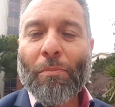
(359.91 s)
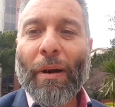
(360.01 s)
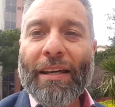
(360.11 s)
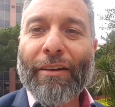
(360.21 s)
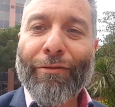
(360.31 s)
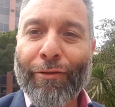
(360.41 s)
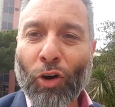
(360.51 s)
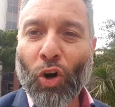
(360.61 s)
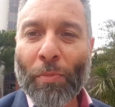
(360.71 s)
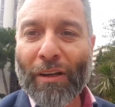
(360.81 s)
by the
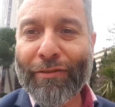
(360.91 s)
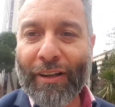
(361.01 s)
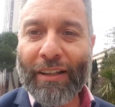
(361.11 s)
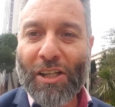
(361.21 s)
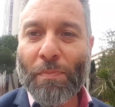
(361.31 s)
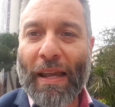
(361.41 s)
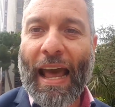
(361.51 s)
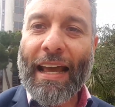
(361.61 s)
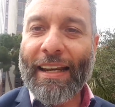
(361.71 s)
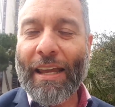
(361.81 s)
four midfielders
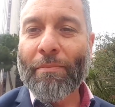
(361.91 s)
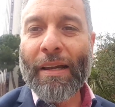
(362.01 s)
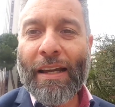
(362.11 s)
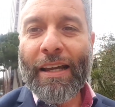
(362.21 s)
behind him.